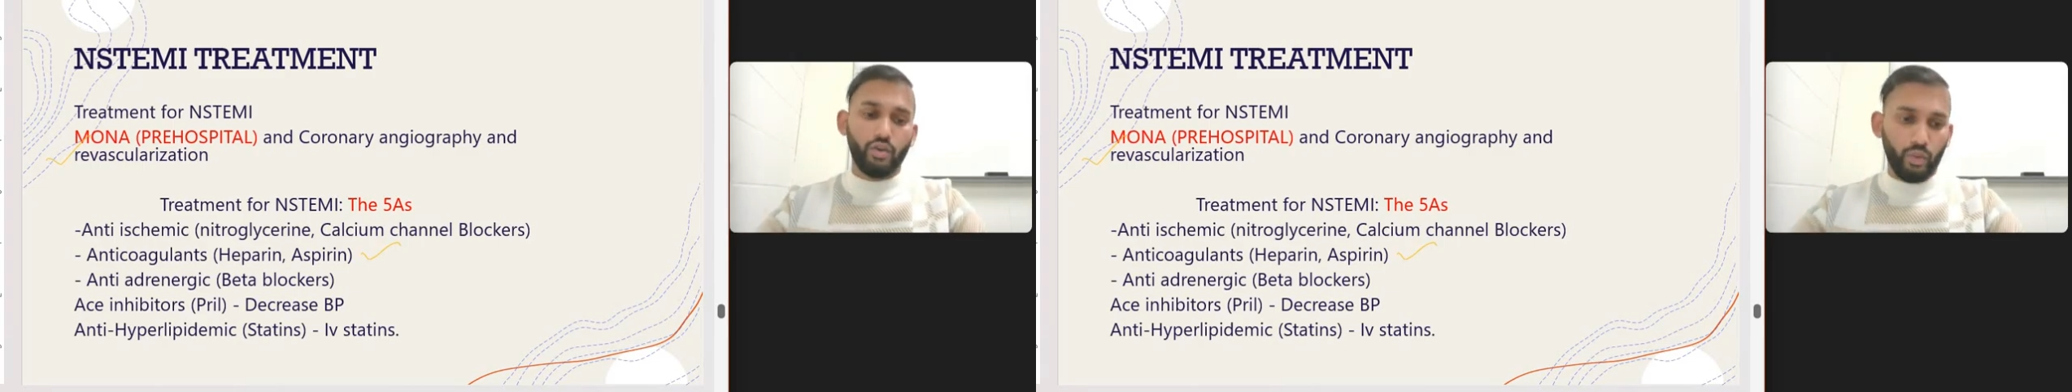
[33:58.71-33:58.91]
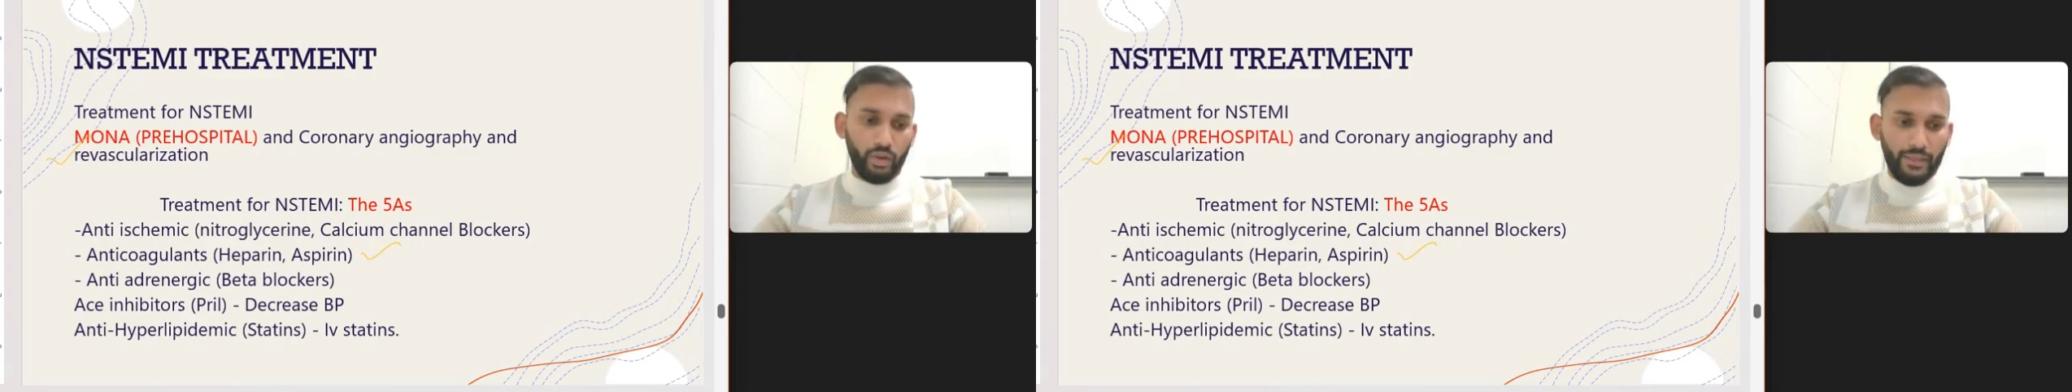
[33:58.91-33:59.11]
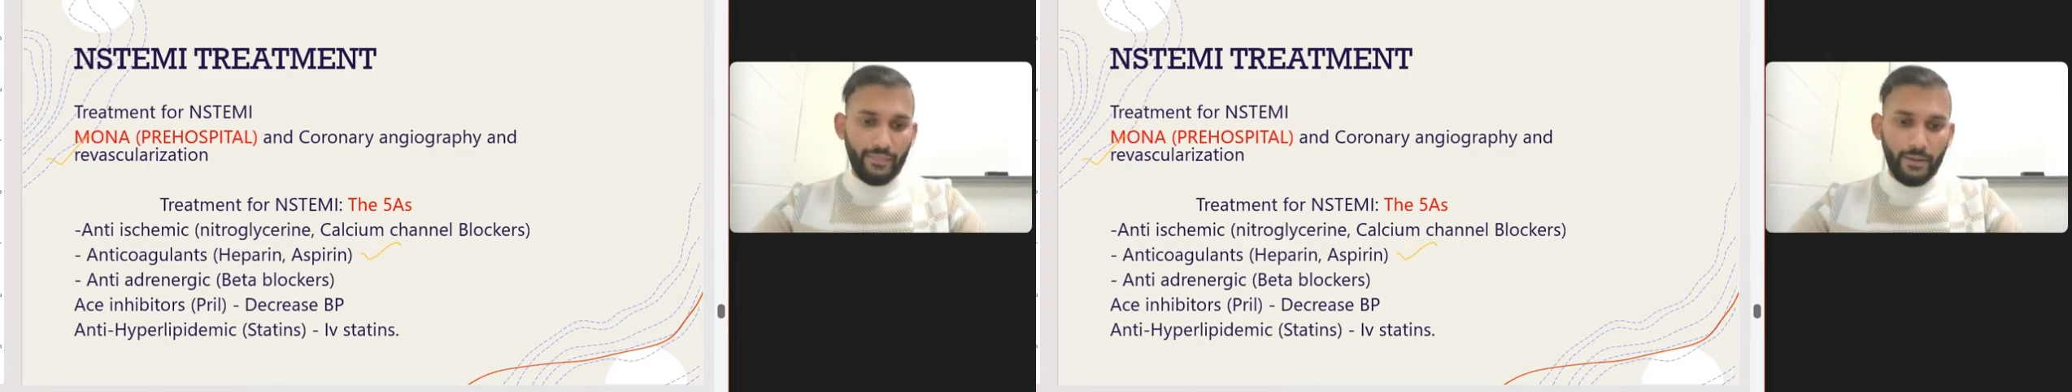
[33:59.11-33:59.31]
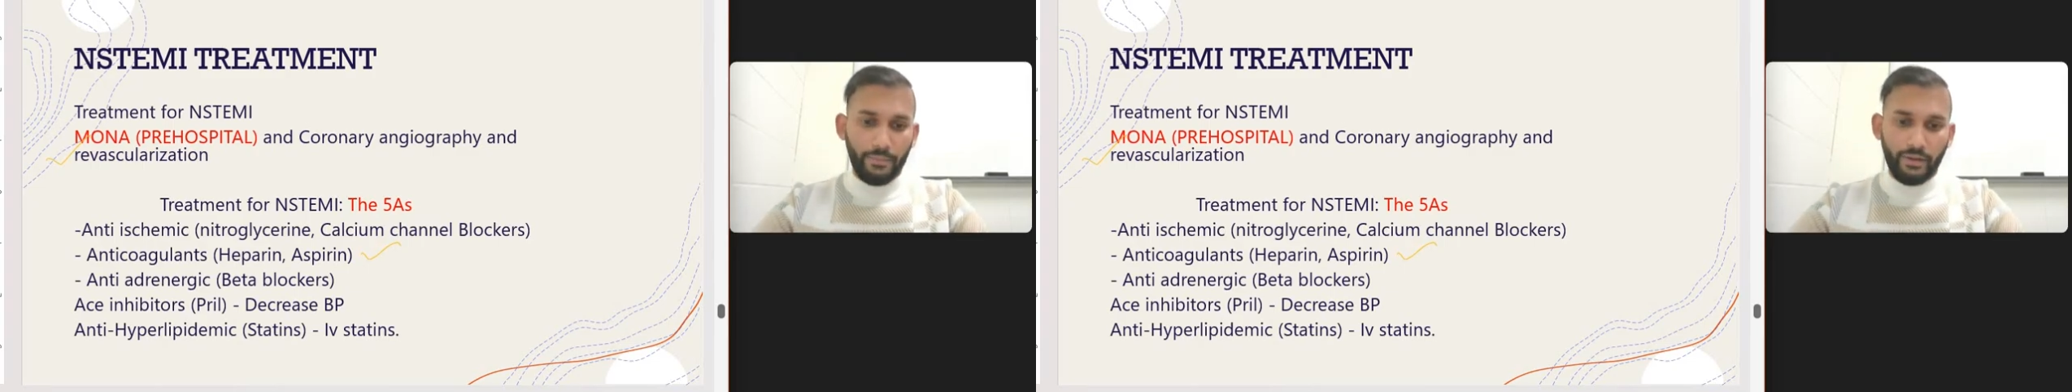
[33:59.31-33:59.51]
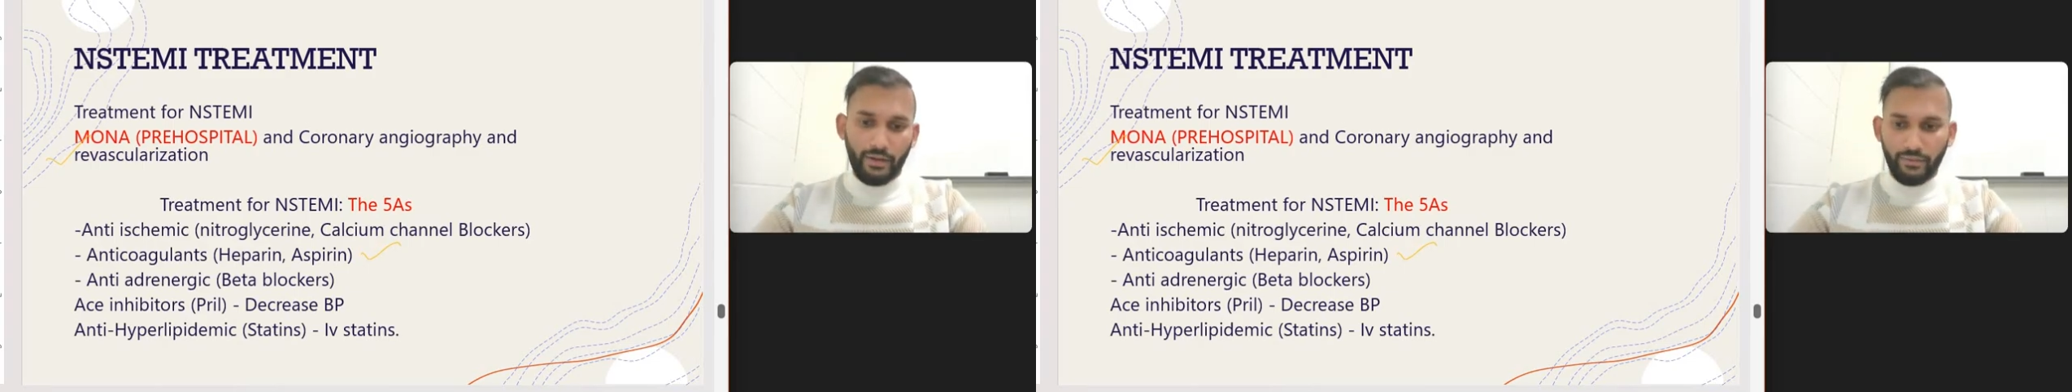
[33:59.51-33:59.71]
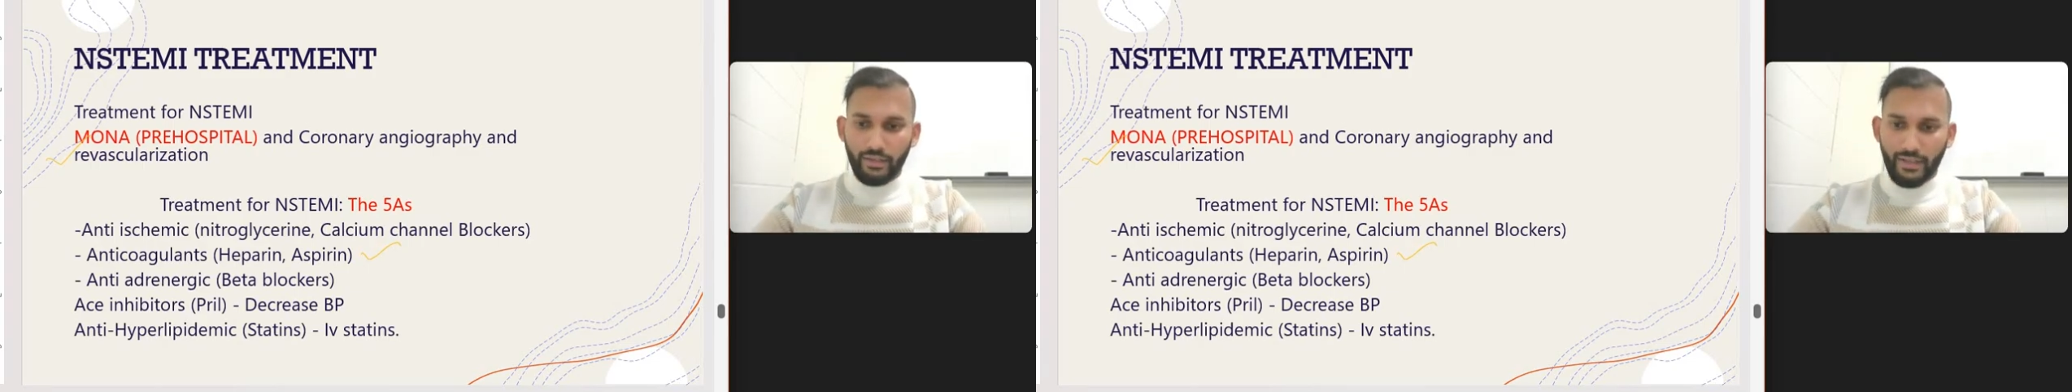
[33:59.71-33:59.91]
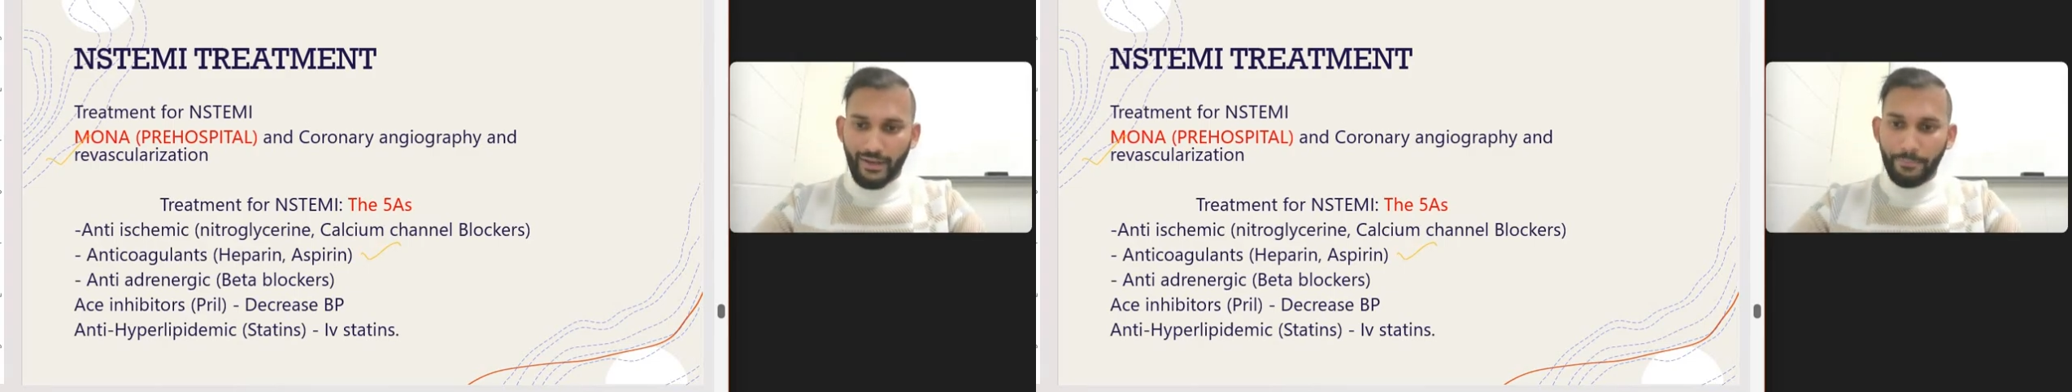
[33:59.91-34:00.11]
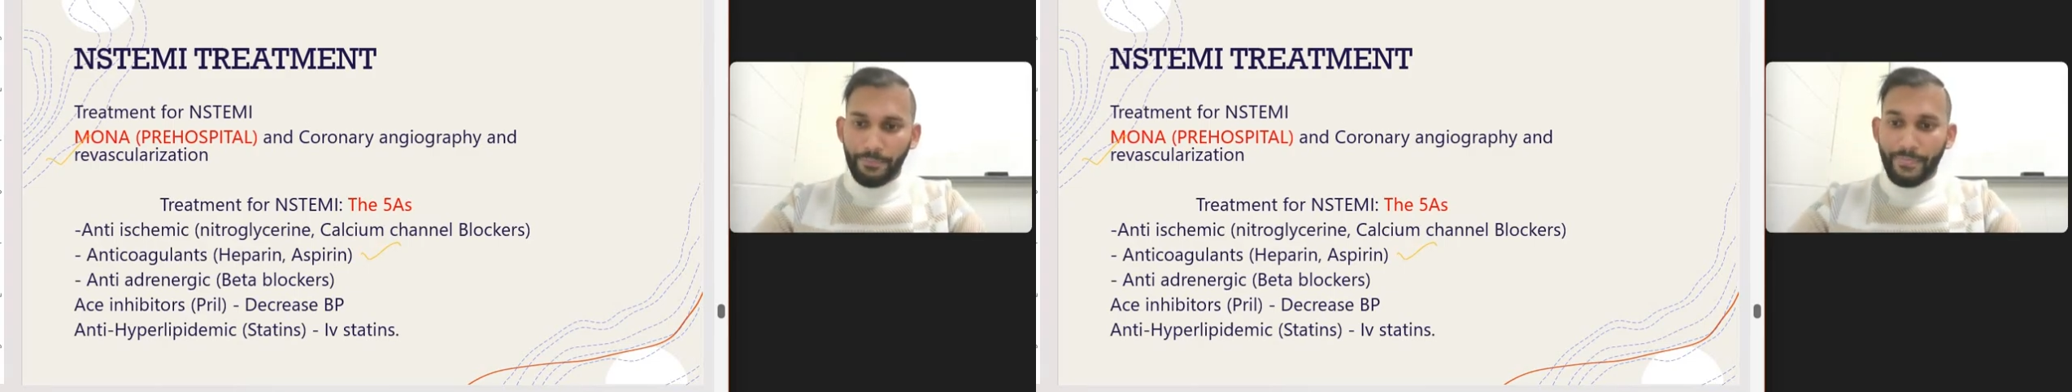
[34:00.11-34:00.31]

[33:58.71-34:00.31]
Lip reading: work at that period of the time.